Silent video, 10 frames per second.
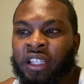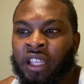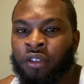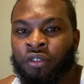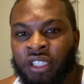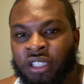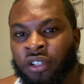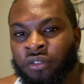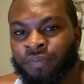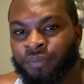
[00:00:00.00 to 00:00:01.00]
and you just
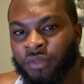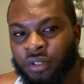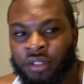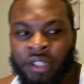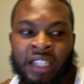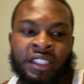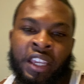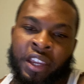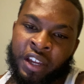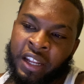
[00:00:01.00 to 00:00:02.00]
gonna not
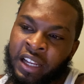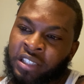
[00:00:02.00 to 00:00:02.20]
take care of that